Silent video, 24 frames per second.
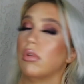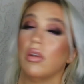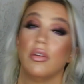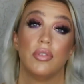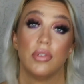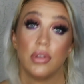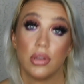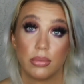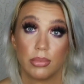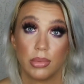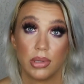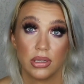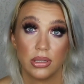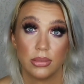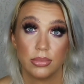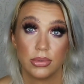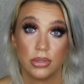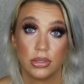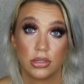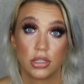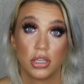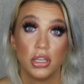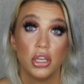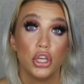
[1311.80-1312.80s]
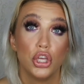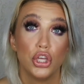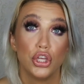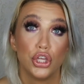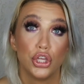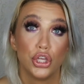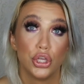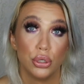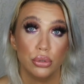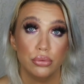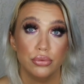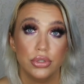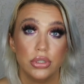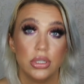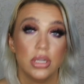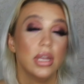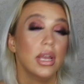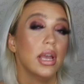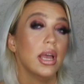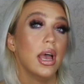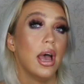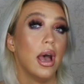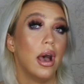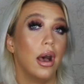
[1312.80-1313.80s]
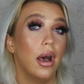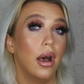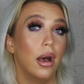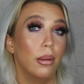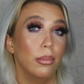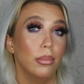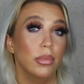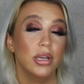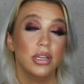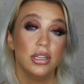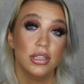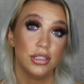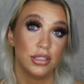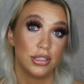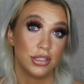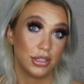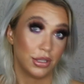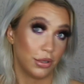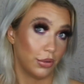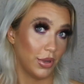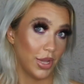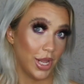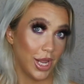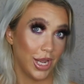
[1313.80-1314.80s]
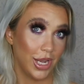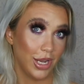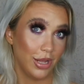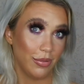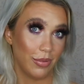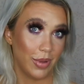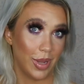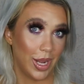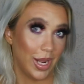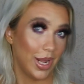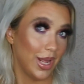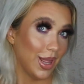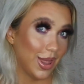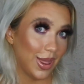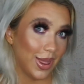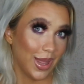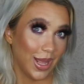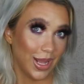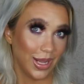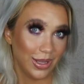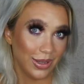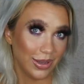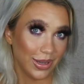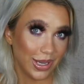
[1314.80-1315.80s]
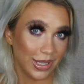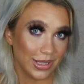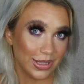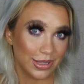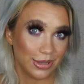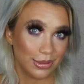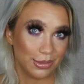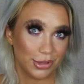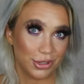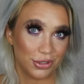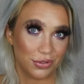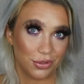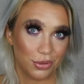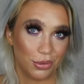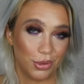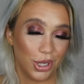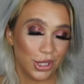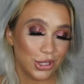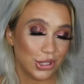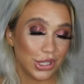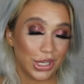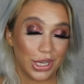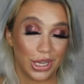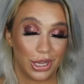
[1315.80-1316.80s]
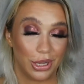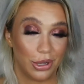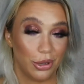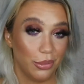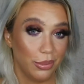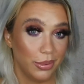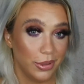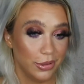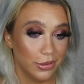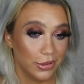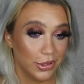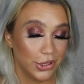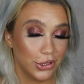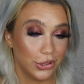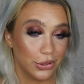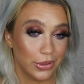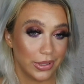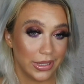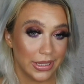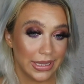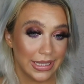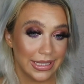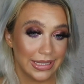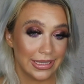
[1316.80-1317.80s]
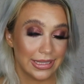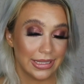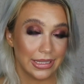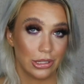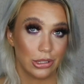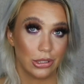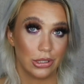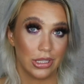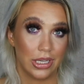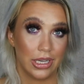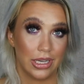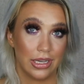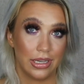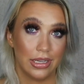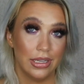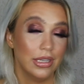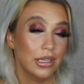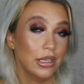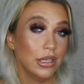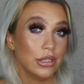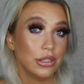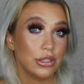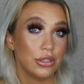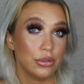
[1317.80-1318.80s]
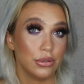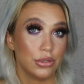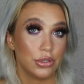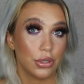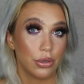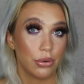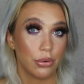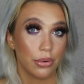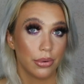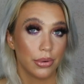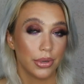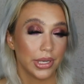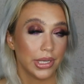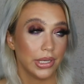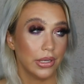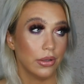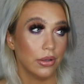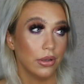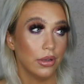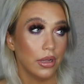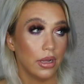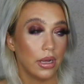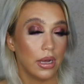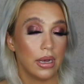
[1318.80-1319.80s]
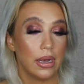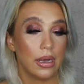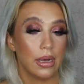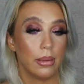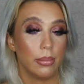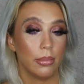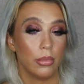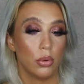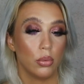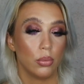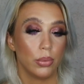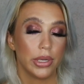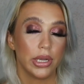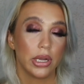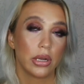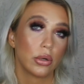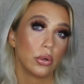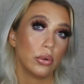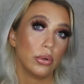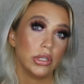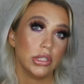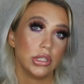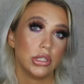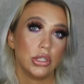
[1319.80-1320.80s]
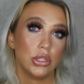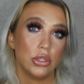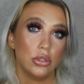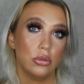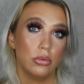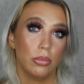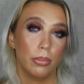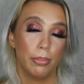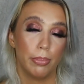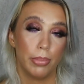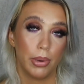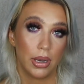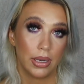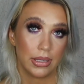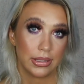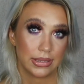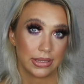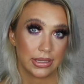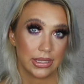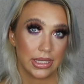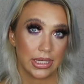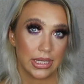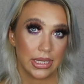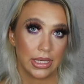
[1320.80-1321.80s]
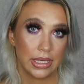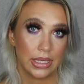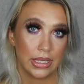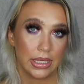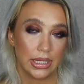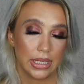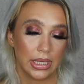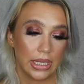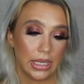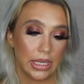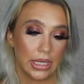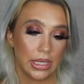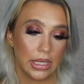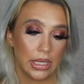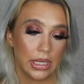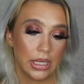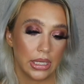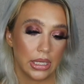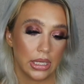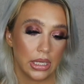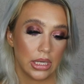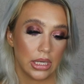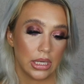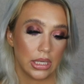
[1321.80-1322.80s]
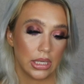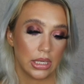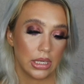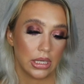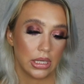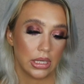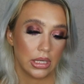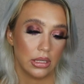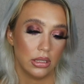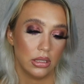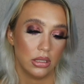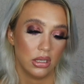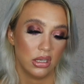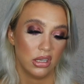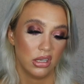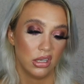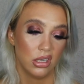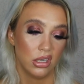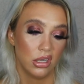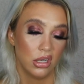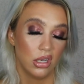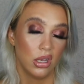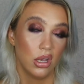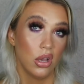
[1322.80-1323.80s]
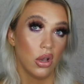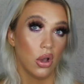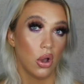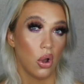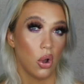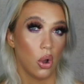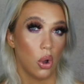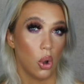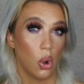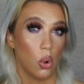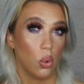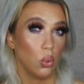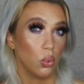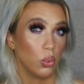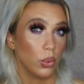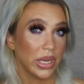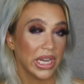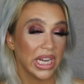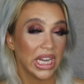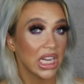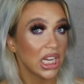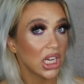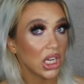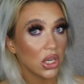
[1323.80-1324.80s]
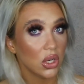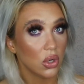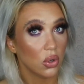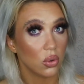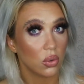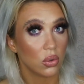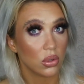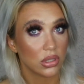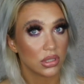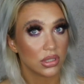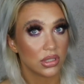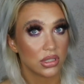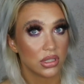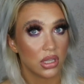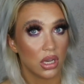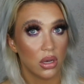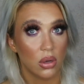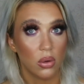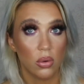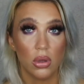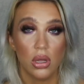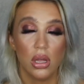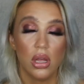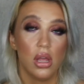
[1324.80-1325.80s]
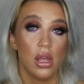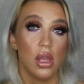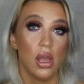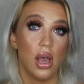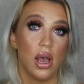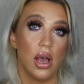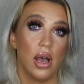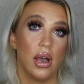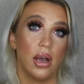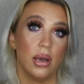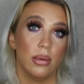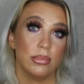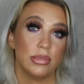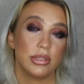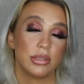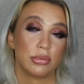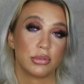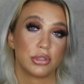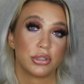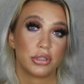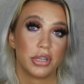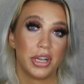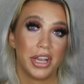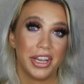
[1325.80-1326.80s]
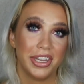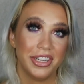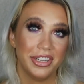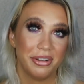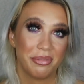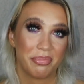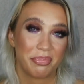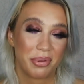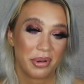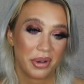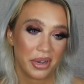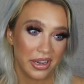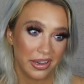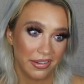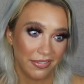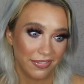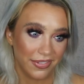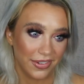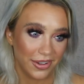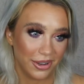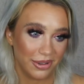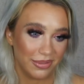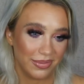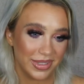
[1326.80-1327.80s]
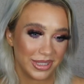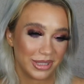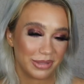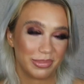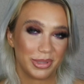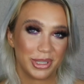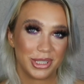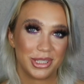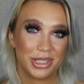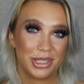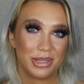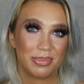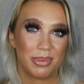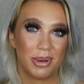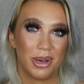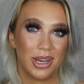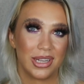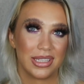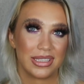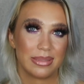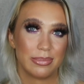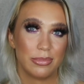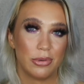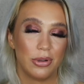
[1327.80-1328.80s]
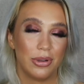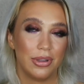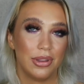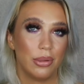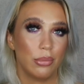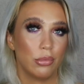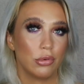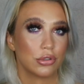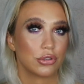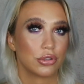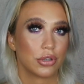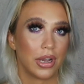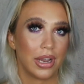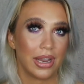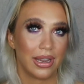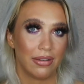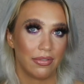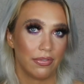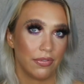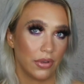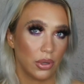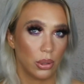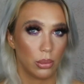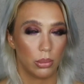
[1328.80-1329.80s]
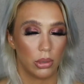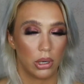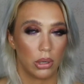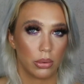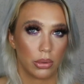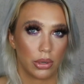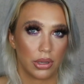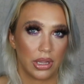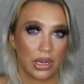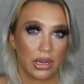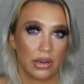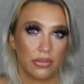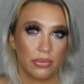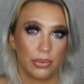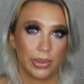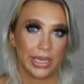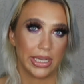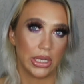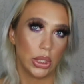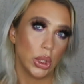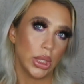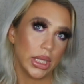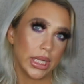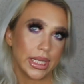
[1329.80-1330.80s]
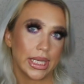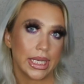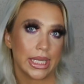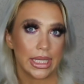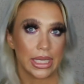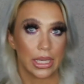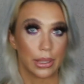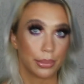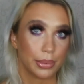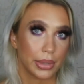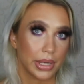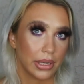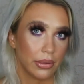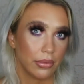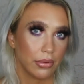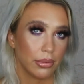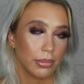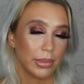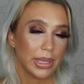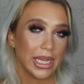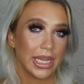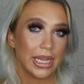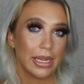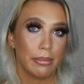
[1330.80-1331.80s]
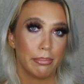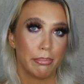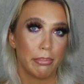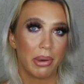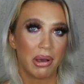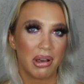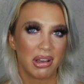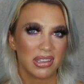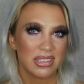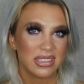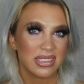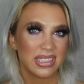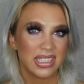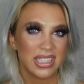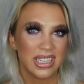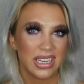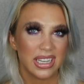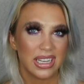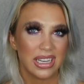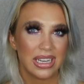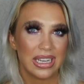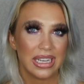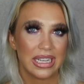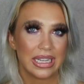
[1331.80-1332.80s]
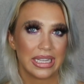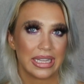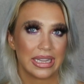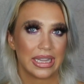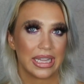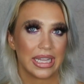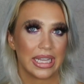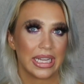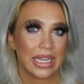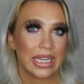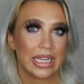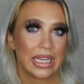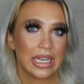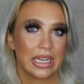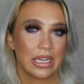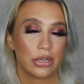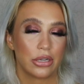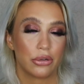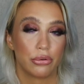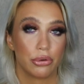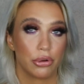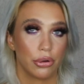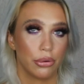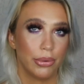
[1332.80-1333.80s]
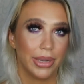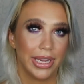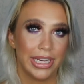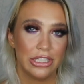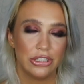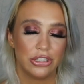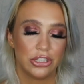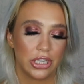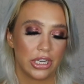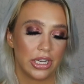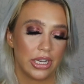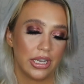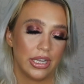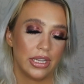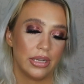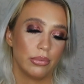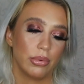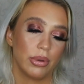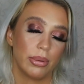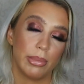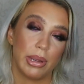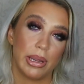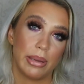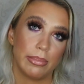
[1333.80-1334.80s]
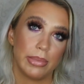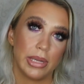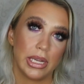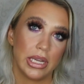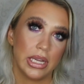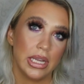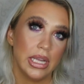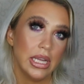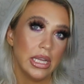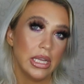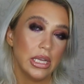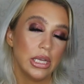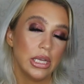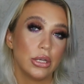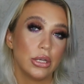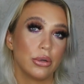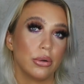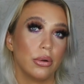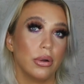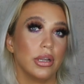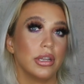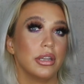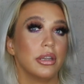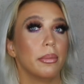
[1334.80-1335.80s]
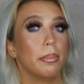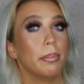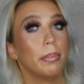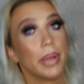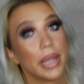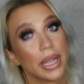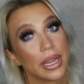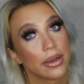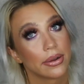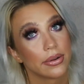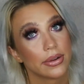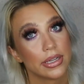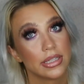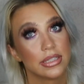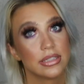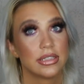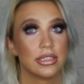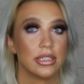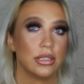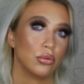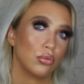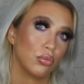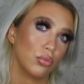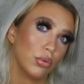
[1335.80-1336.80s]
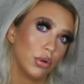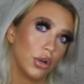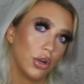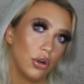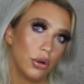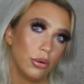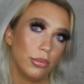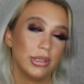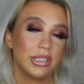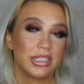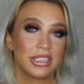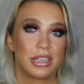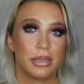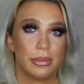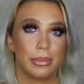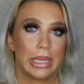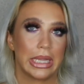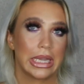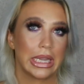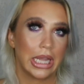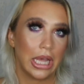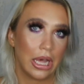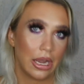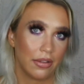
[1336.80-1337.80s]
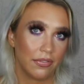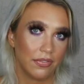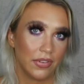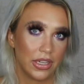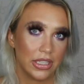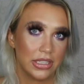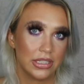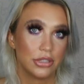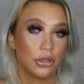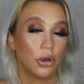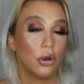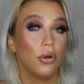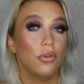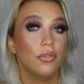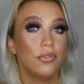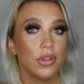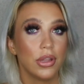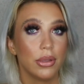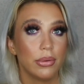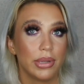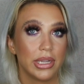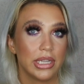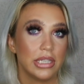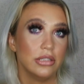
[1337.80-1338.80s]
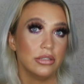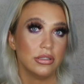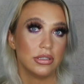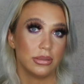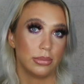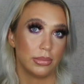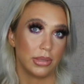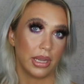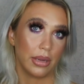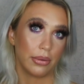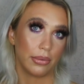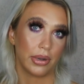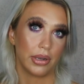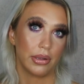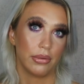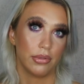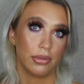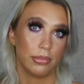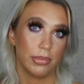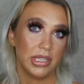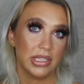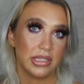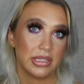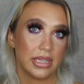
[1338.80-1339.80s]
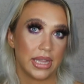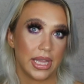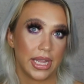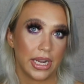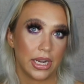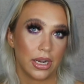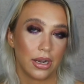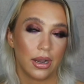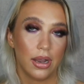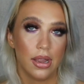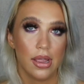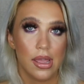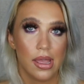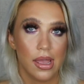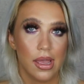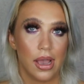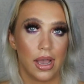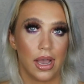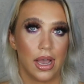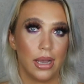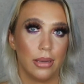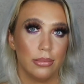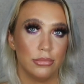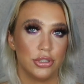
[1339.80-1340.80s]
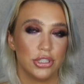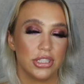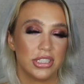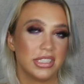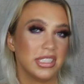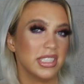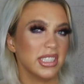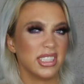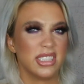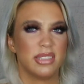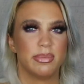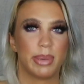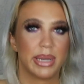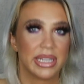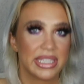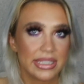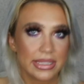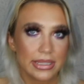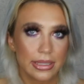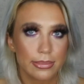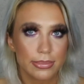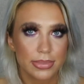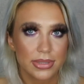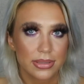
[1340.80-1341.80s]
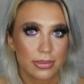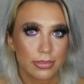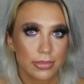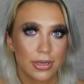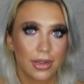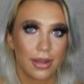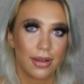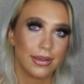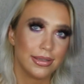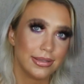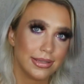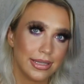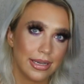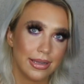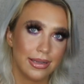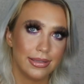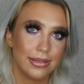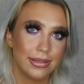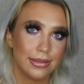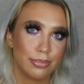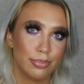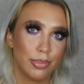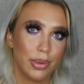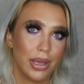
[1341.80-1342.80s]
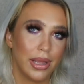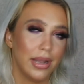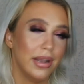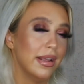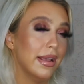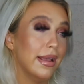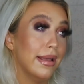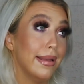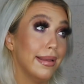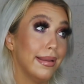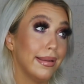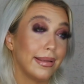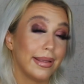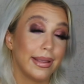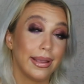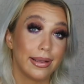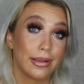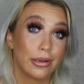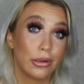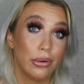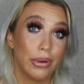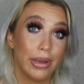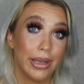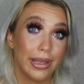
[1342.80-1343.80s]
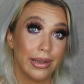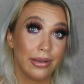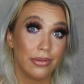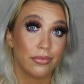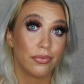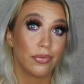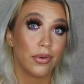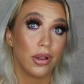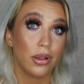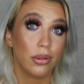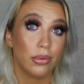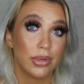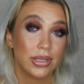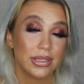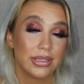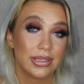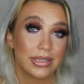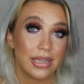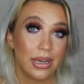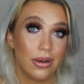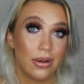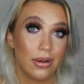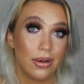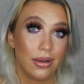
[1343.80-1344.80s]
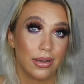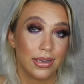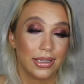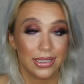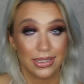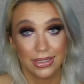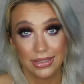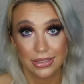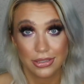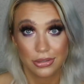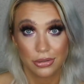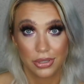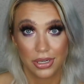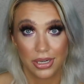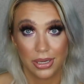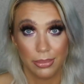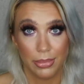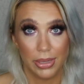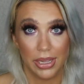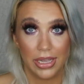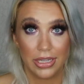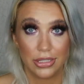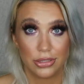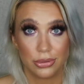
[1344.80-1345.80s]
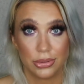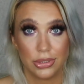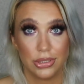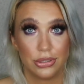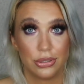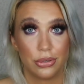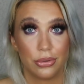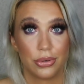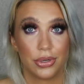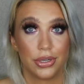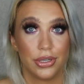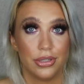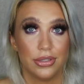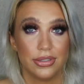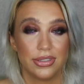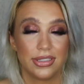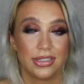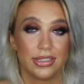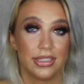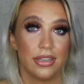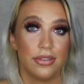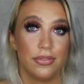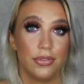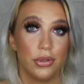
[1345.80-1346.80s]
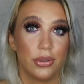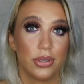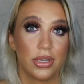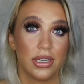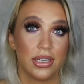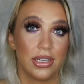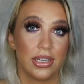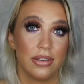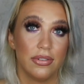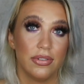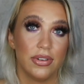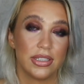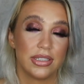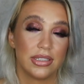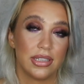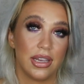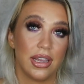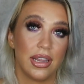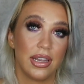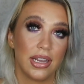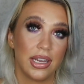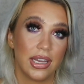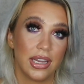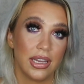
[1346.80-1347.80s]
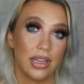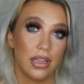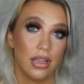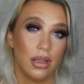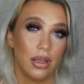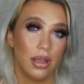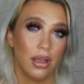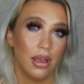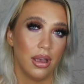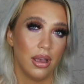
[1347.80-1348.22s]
I feel like my lips look huge. So anyway, thank you guys so much for watching. I hope you enjoyed this little tutorial. We are going to Bosnia in a week or so. So we're trying to pre-film as much as possible, and then we'll try and film while we're there if we can do like a get ready with me in Bosnia and like Croatia, and we might be going to Paris and Rome. It's gonna be a lot of fun, so hopefully we can do some get ready with me's there, just to spice up some content. But yeah, go ahead and follow us on Instagram at Twintorials. See if you can give us any